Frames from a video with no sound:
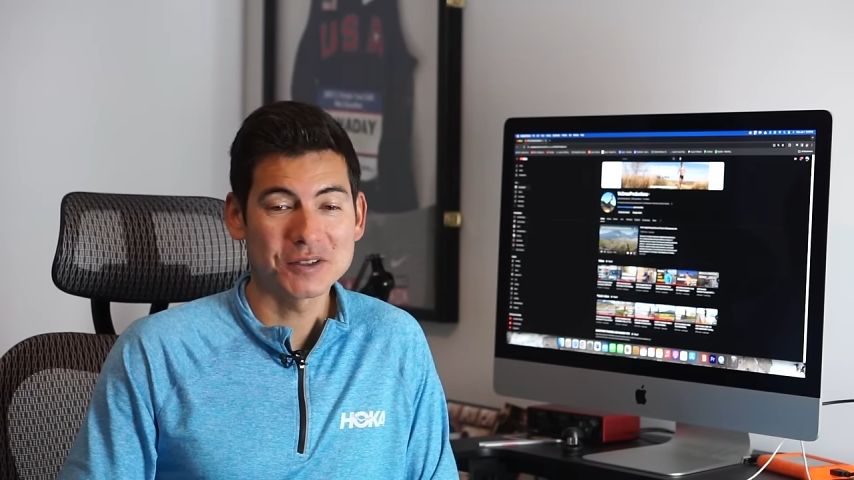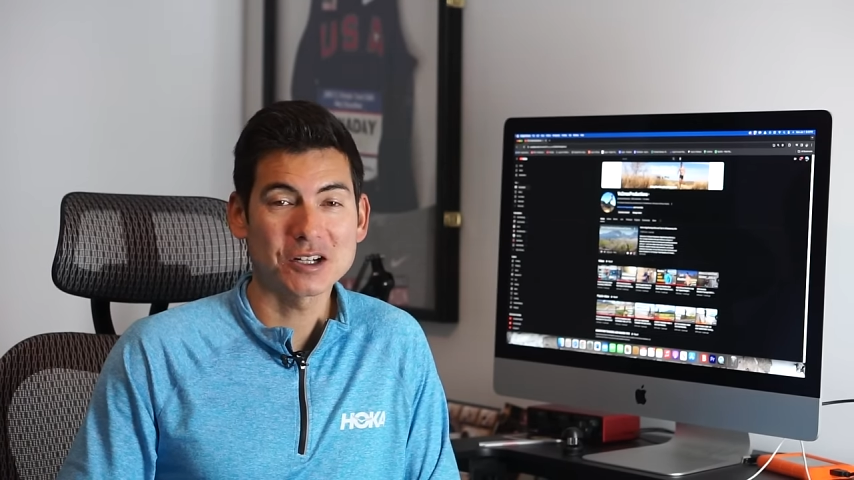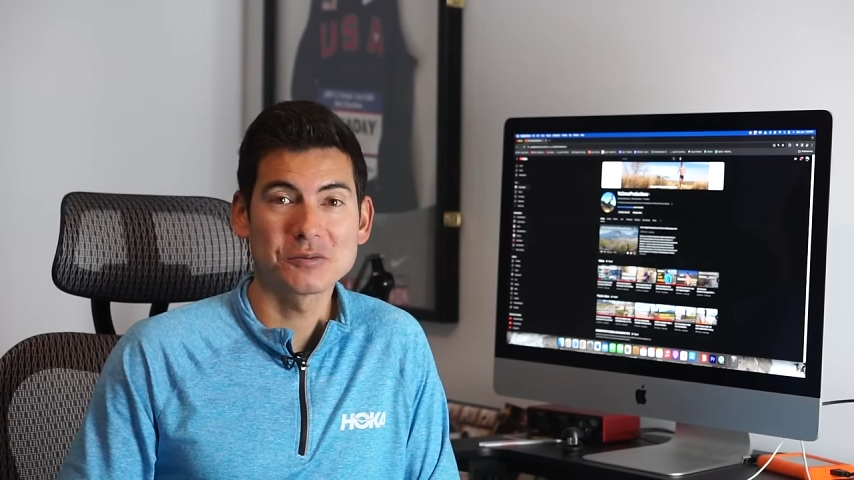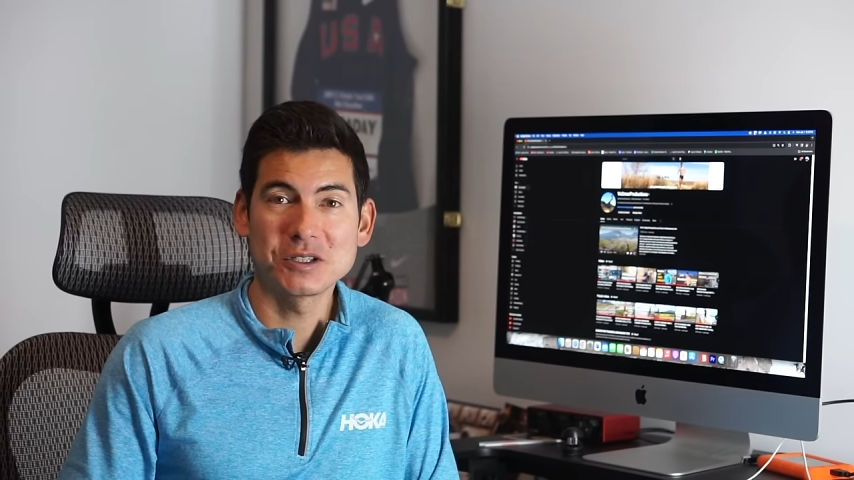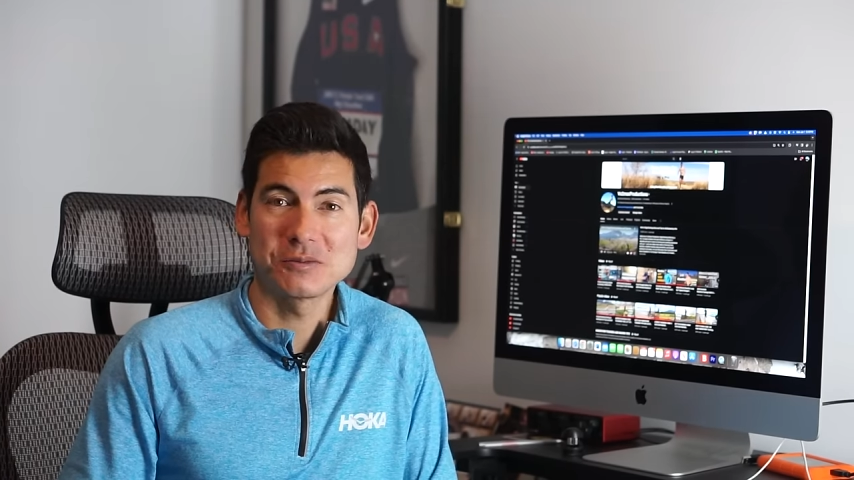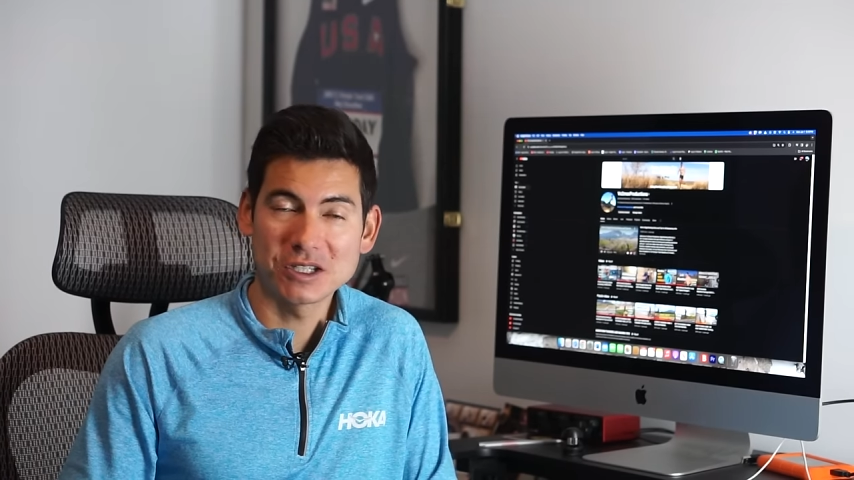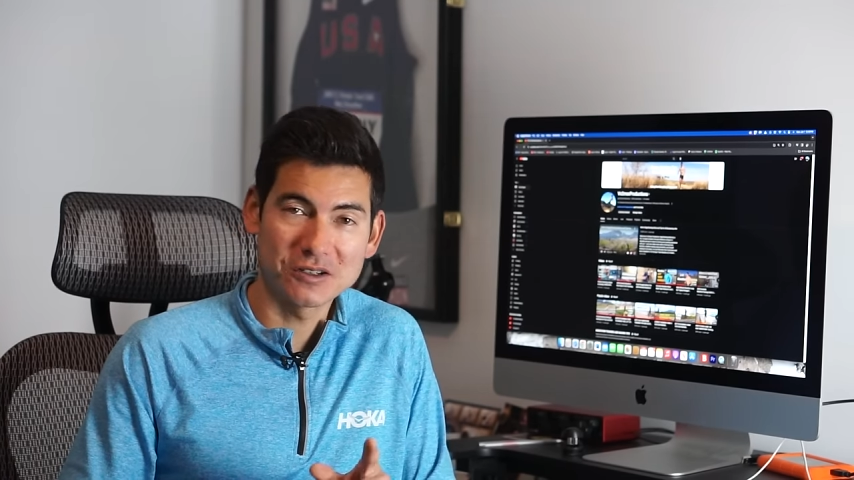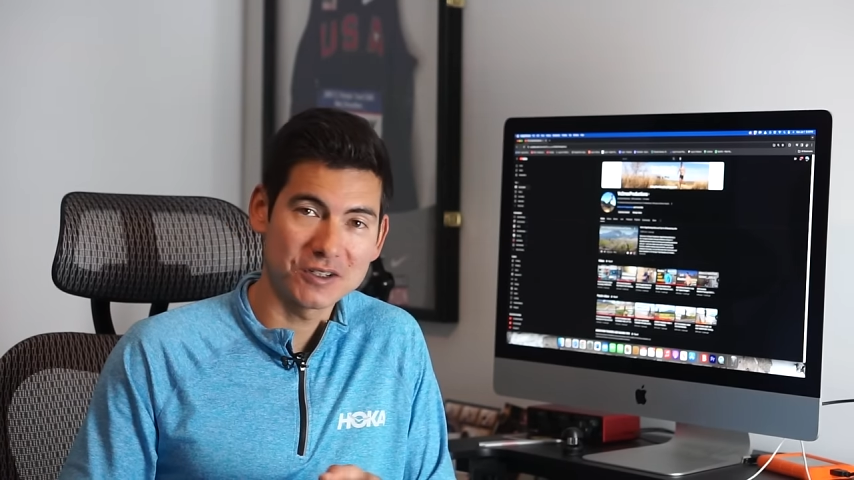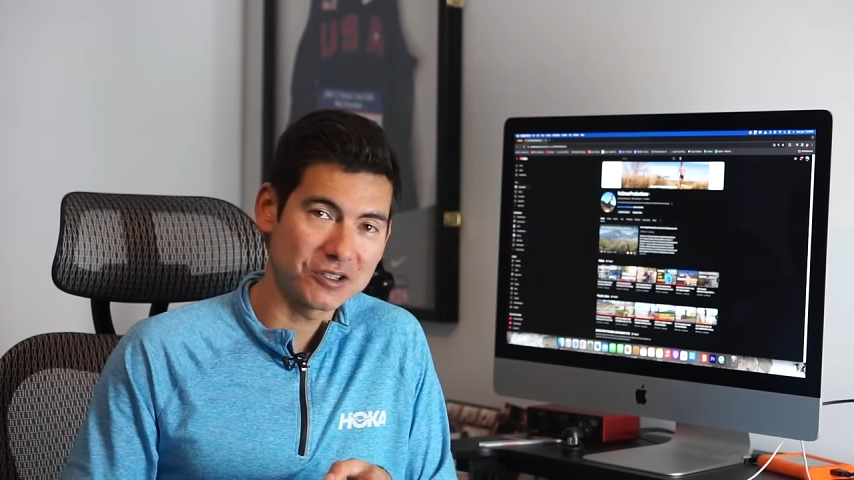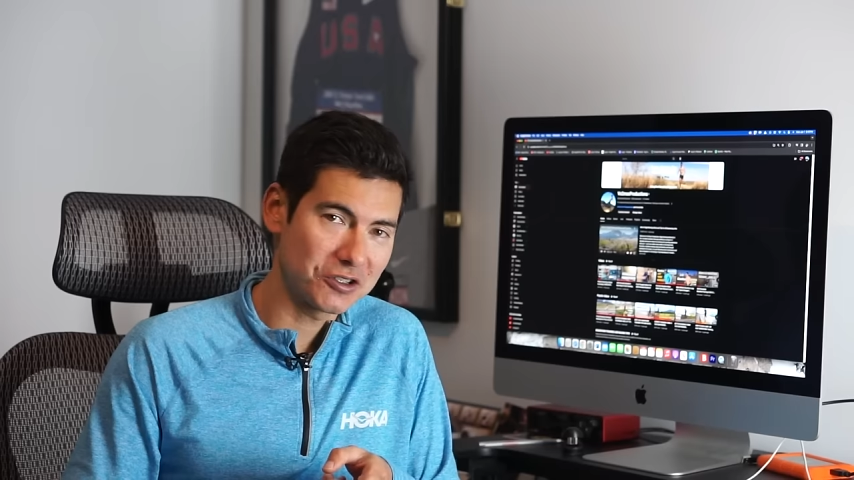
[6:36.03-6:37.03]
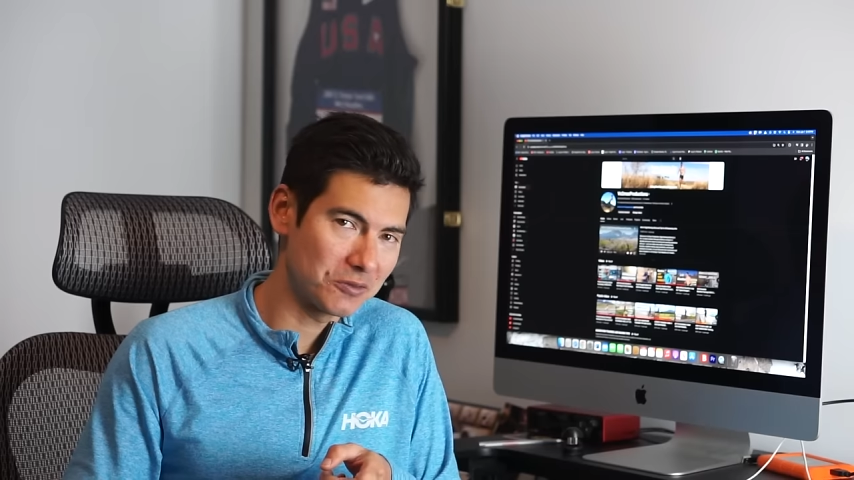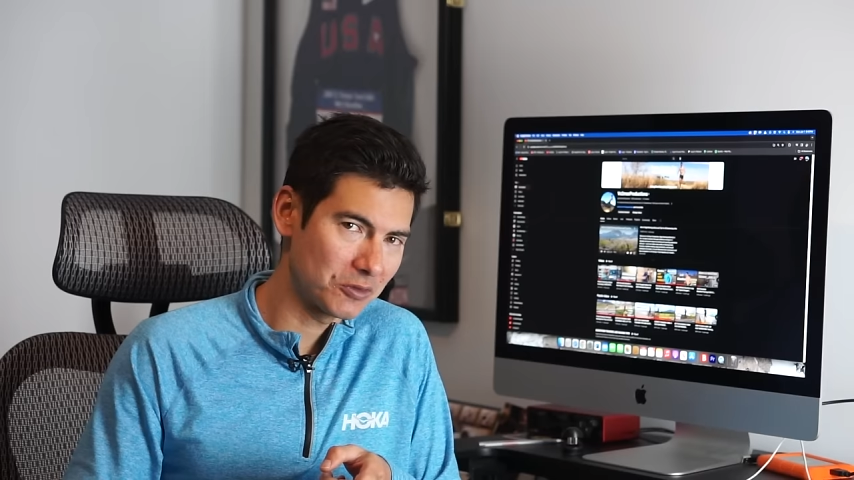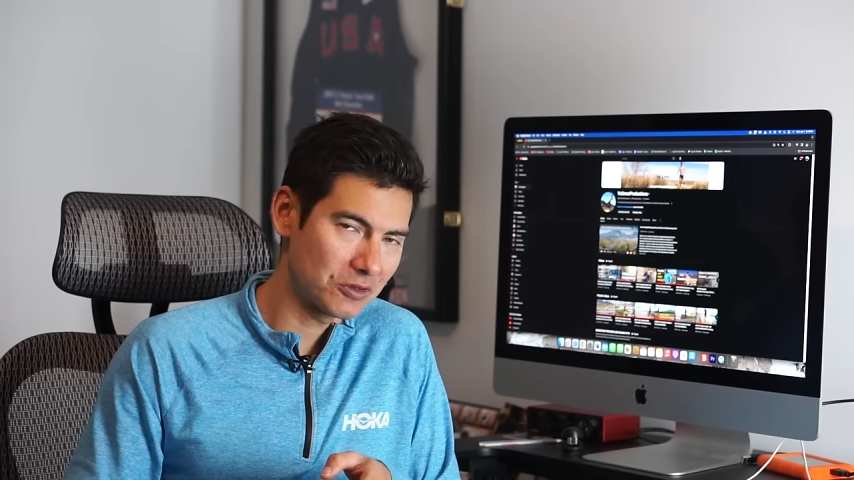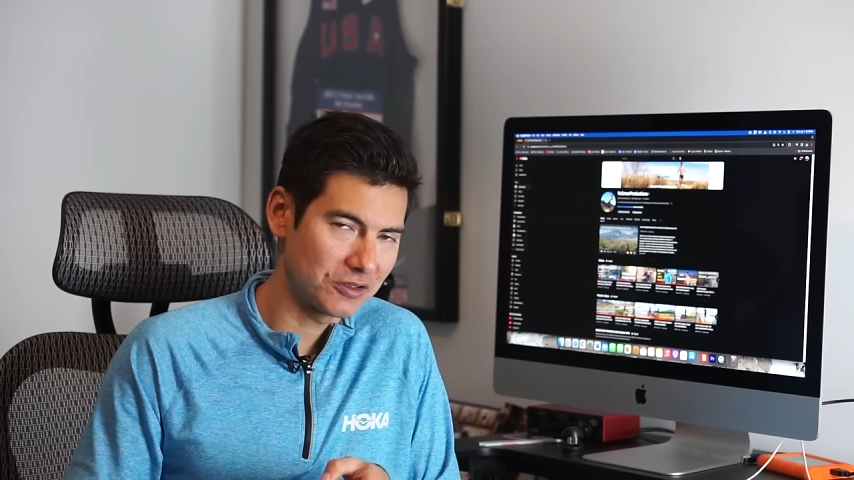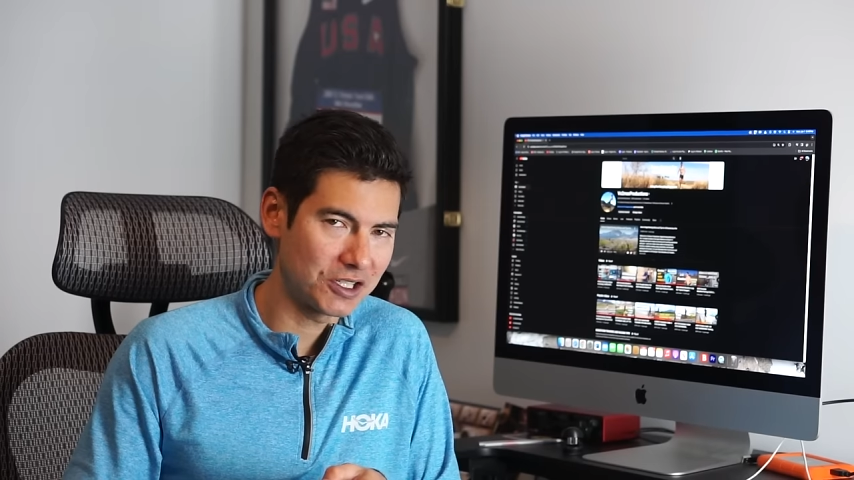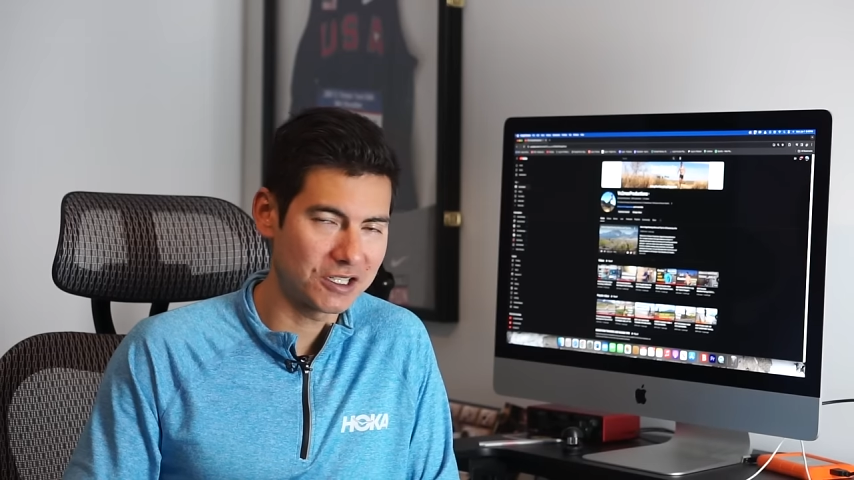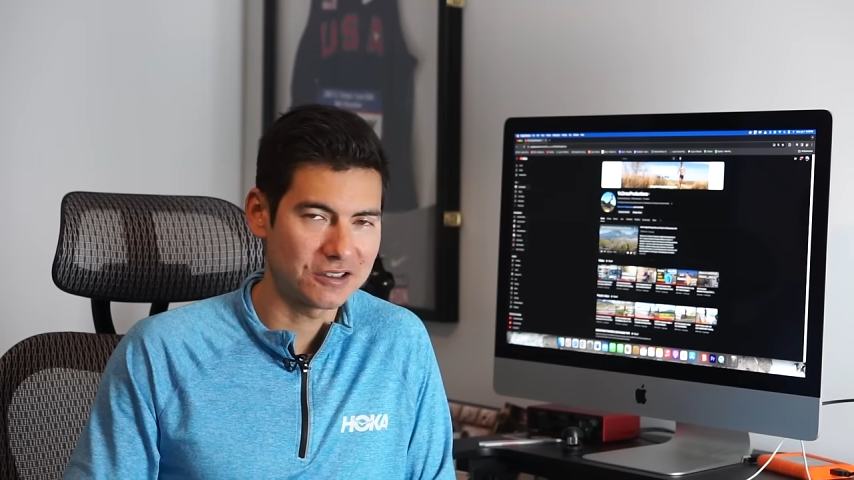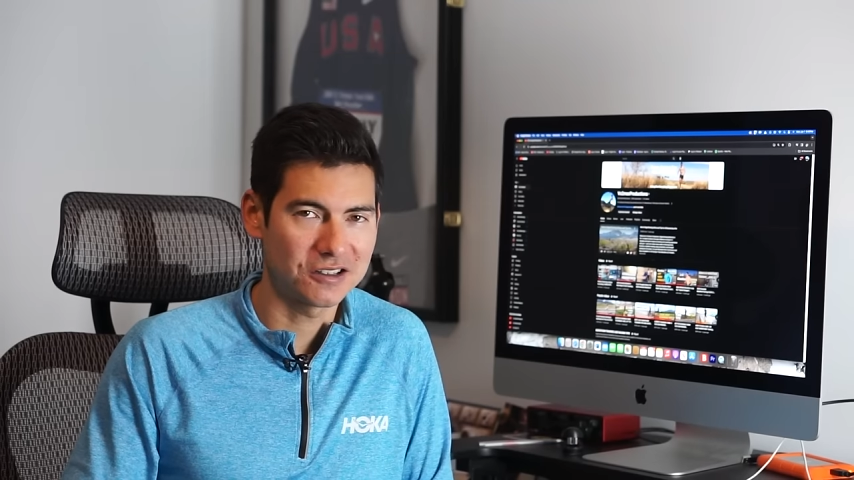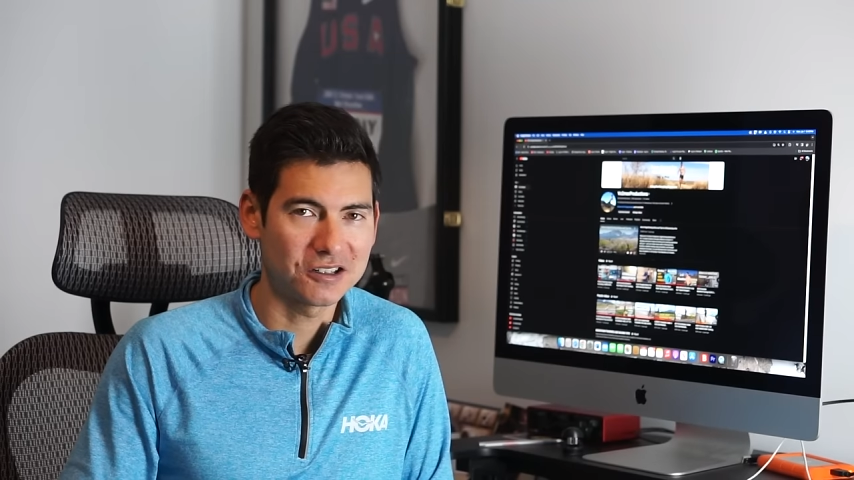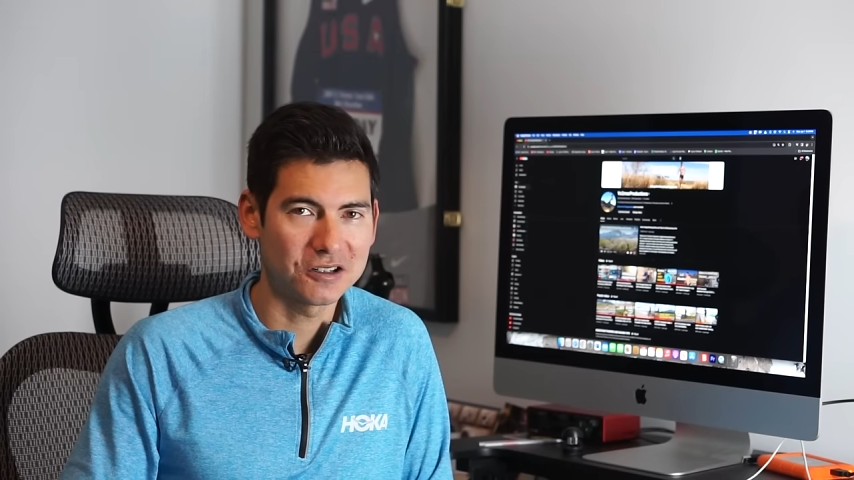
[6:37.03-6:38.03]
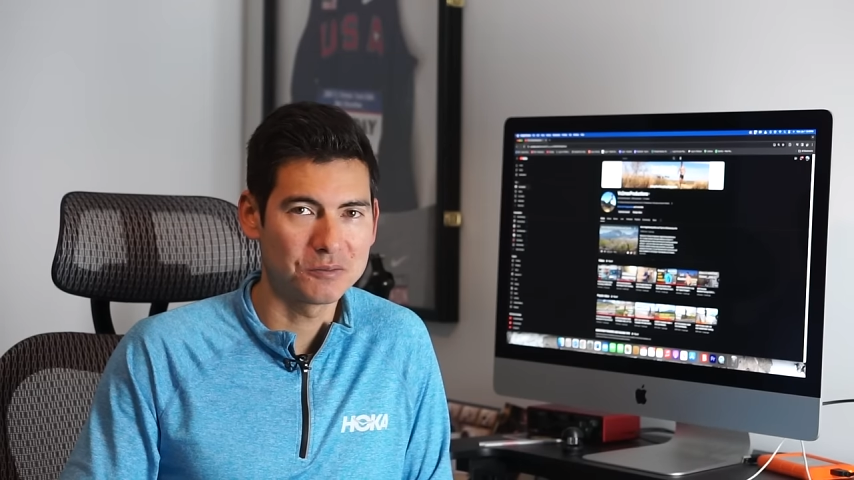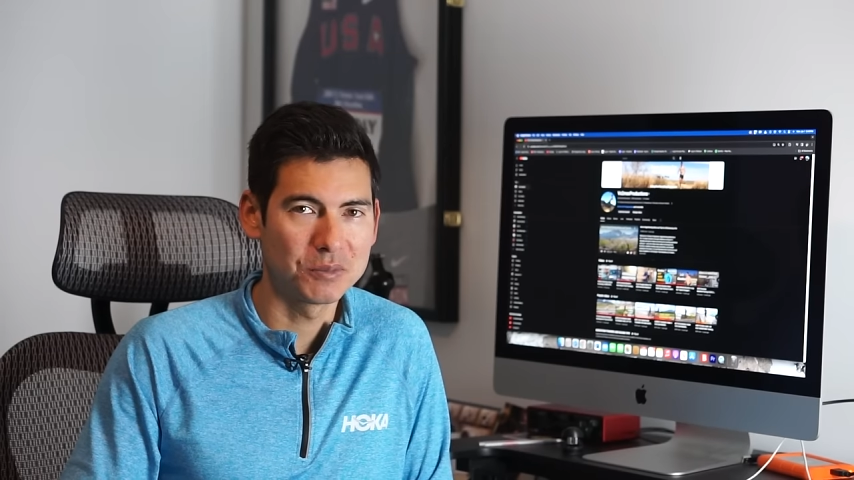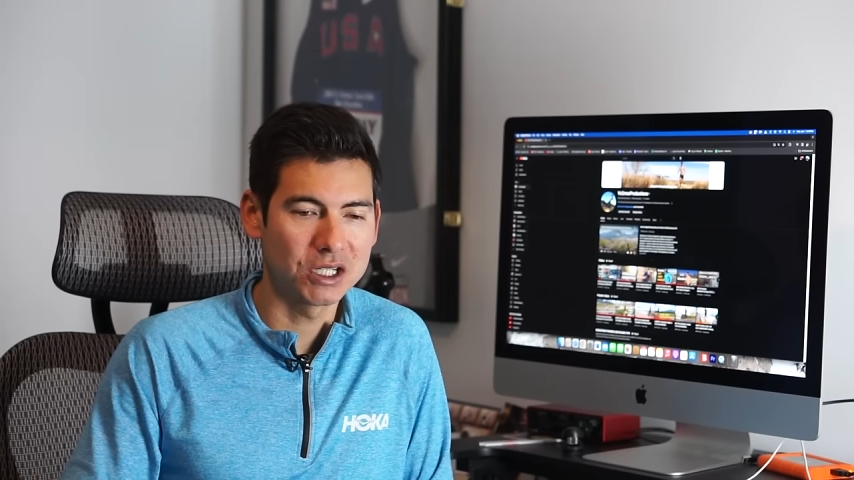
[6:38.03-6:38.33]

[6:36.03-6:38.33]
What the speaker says: That'll be a big adventure, more on that to come.